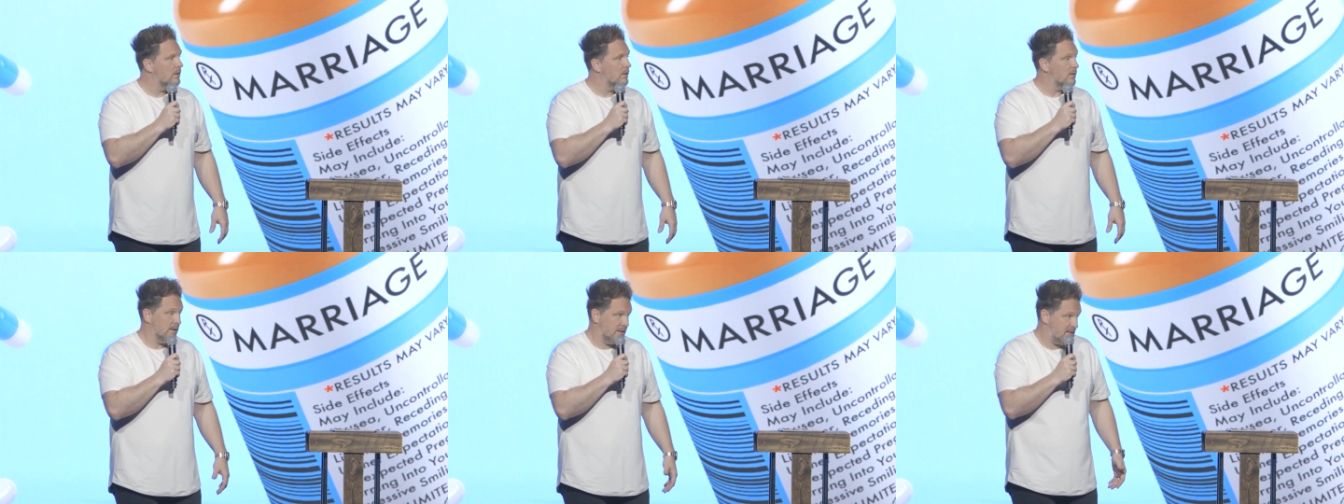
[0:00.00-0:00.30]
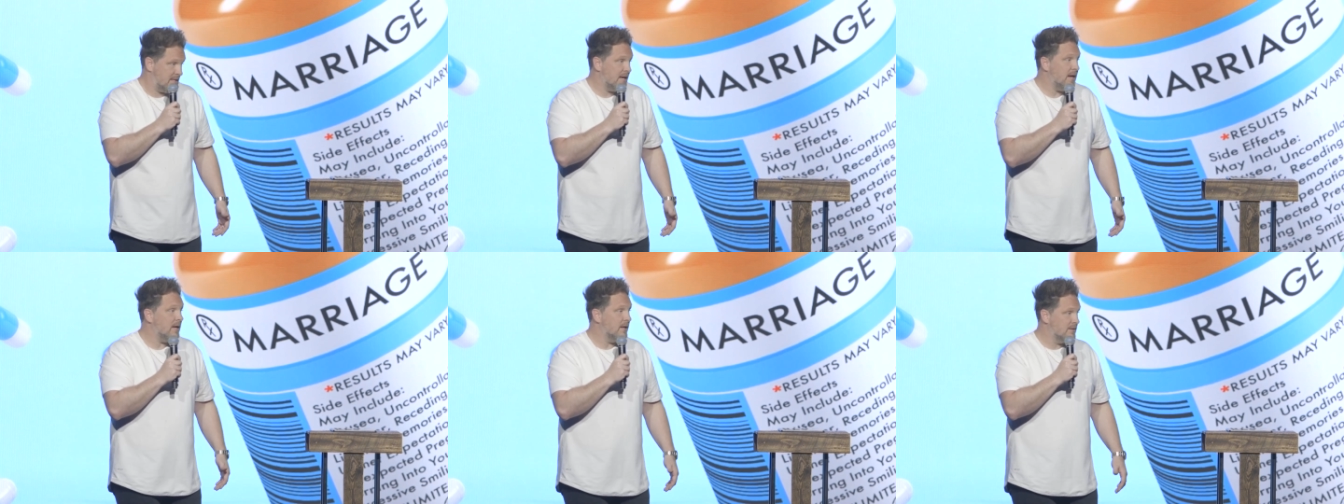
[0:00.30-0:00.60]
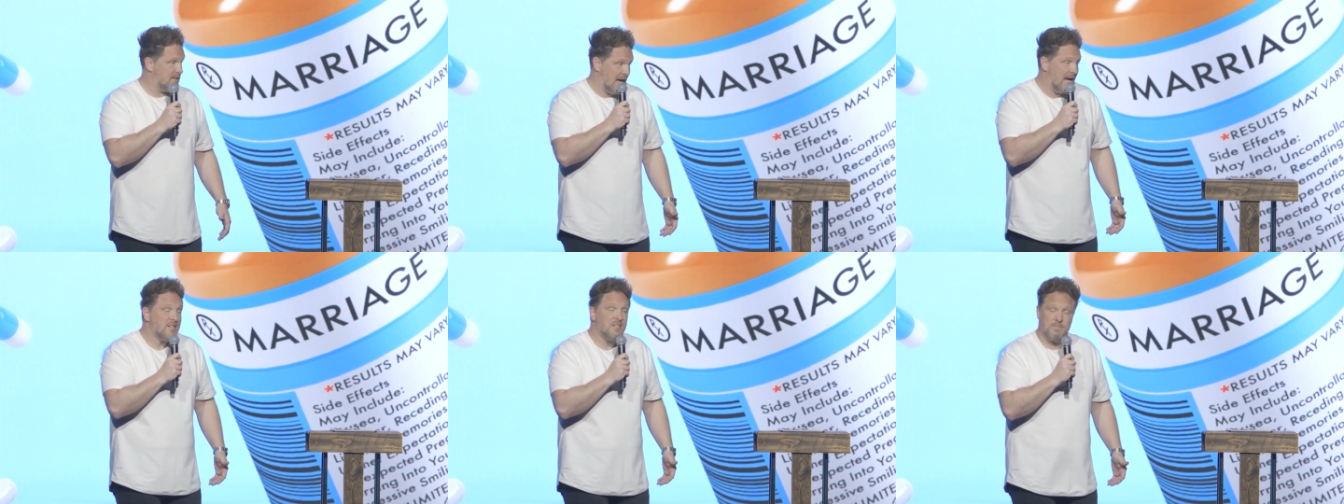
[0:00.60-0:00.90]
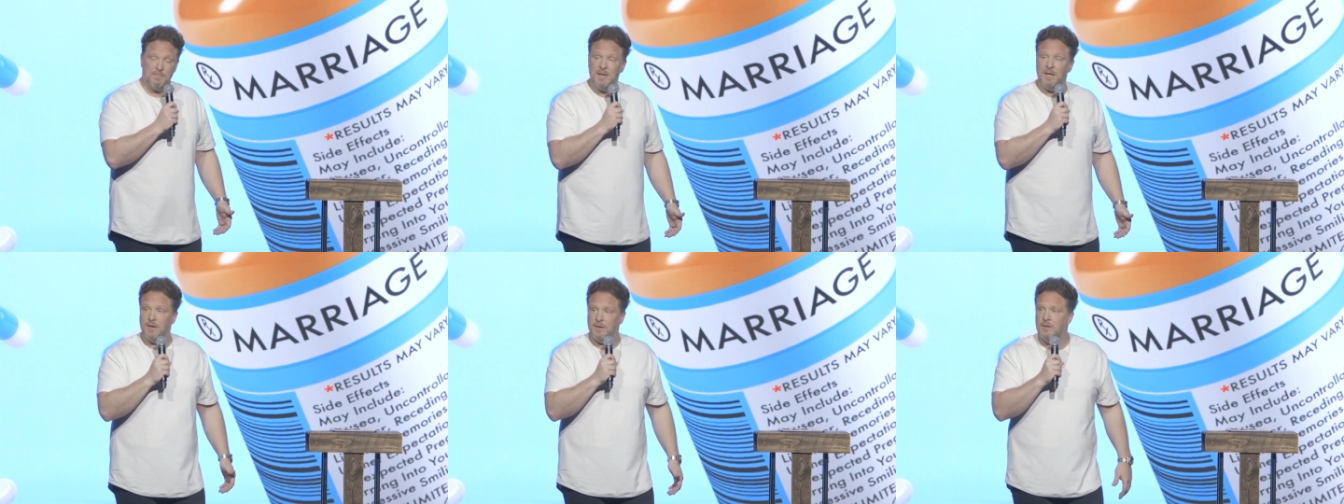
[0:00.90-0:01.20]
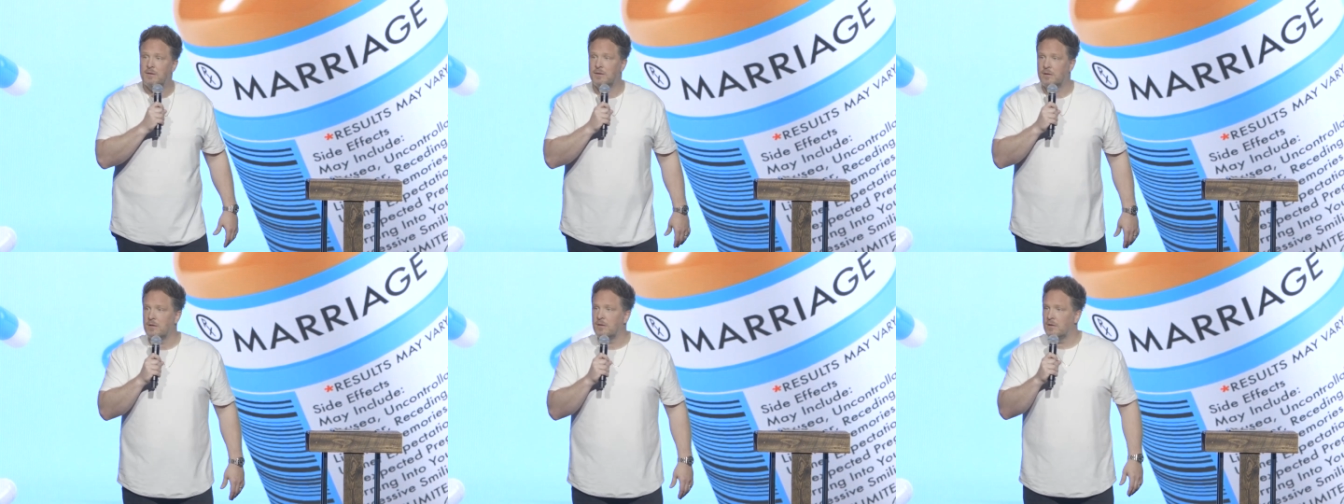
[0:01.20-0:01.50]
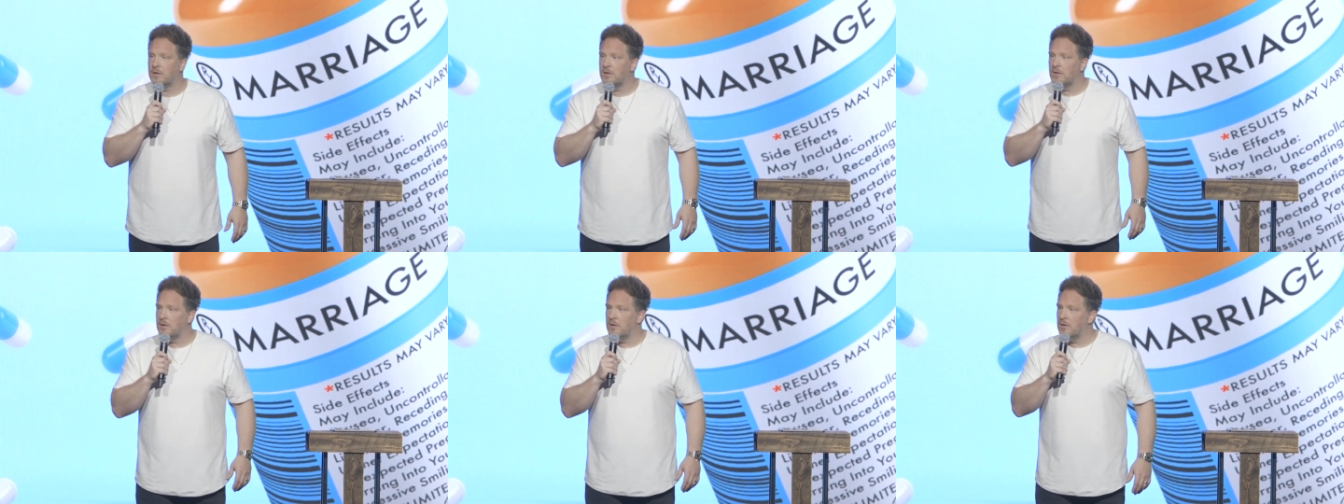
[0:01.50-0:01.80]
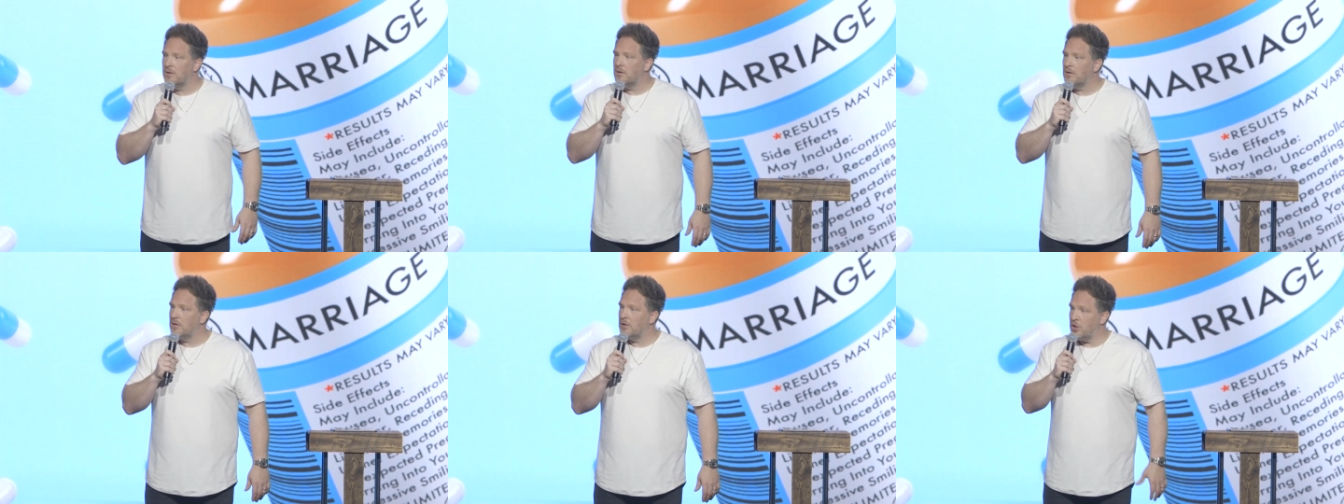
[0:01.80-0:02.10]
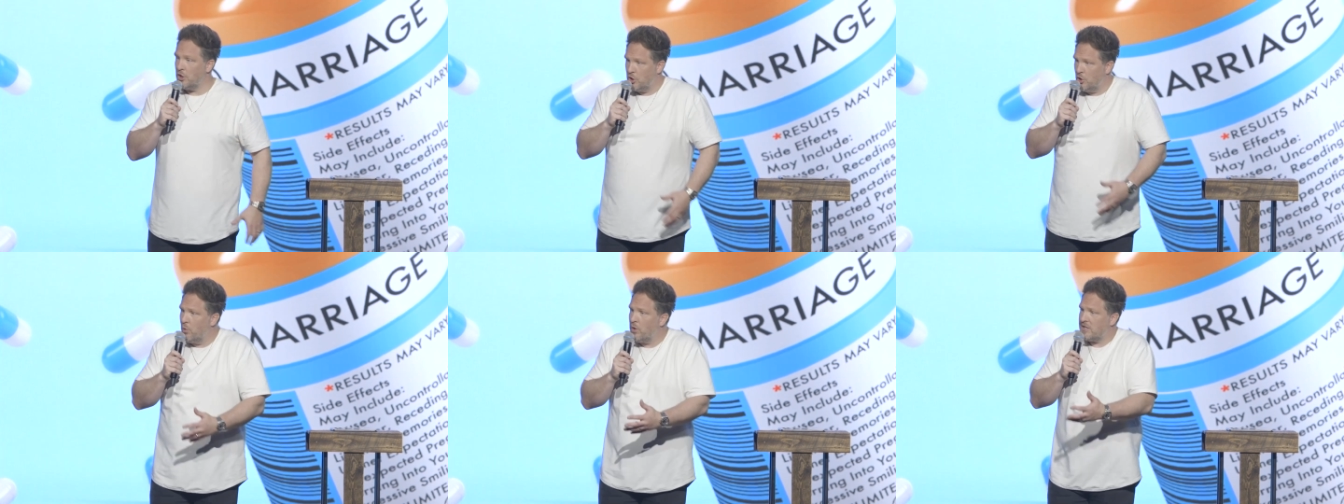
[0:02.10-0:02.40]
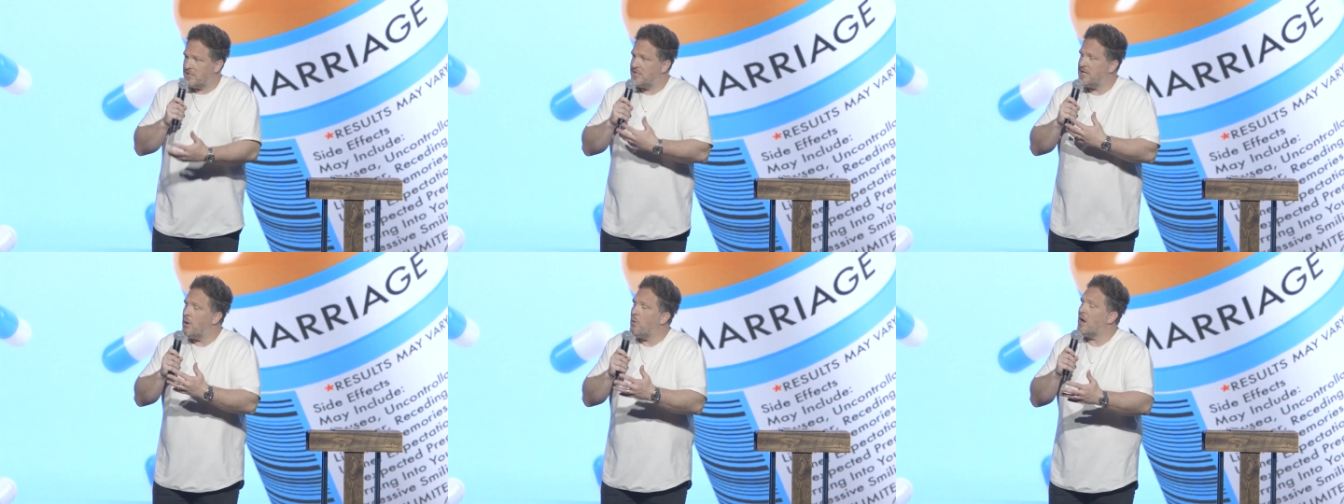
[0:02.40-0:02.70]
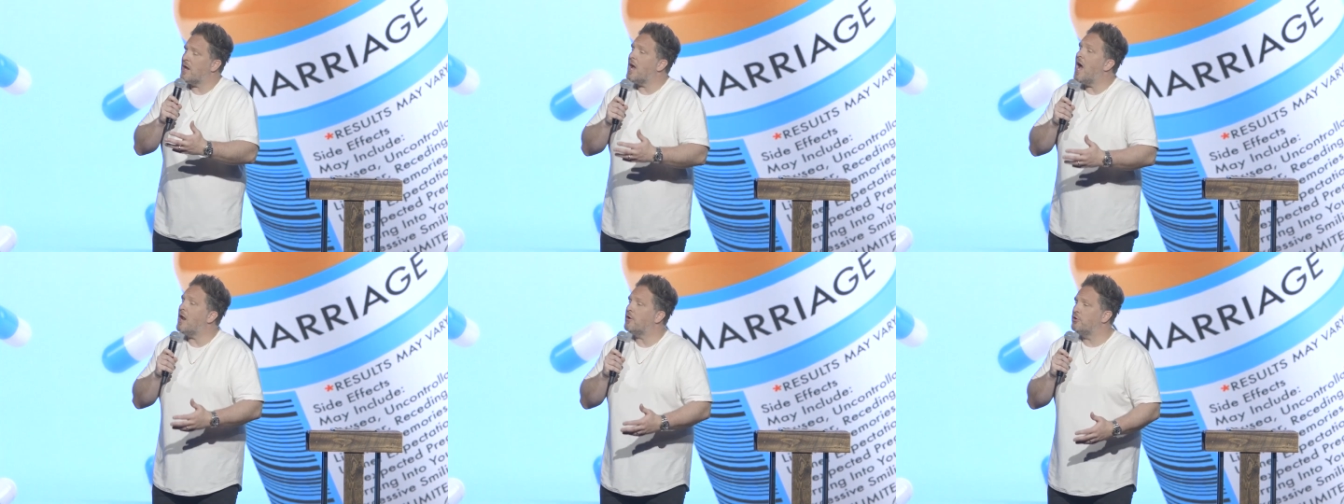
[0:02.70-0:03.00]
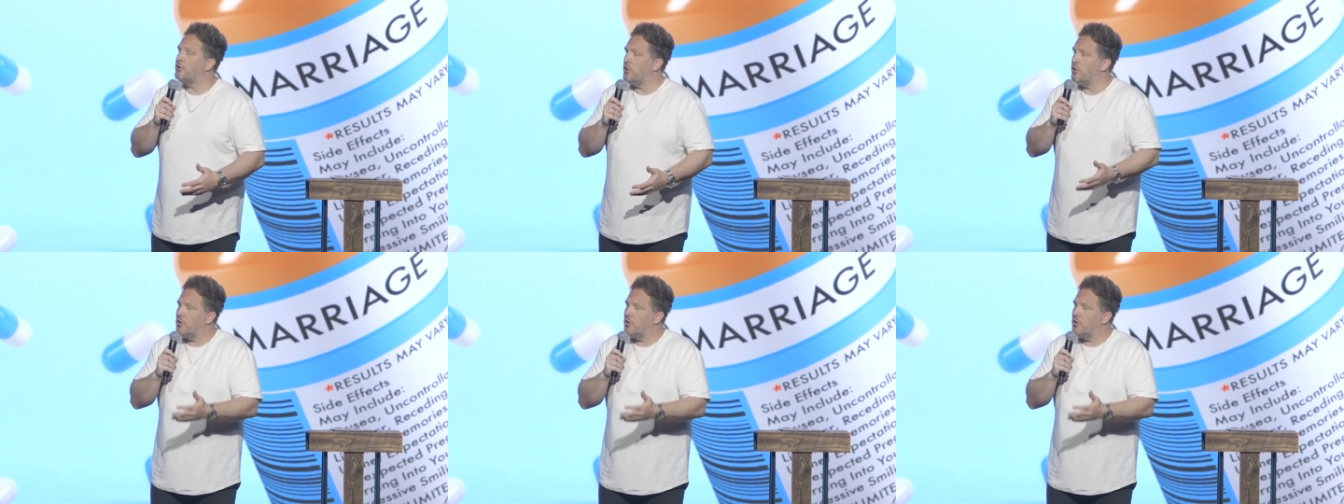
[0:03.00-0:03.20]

Let's see. Test me. You want to see what God will do?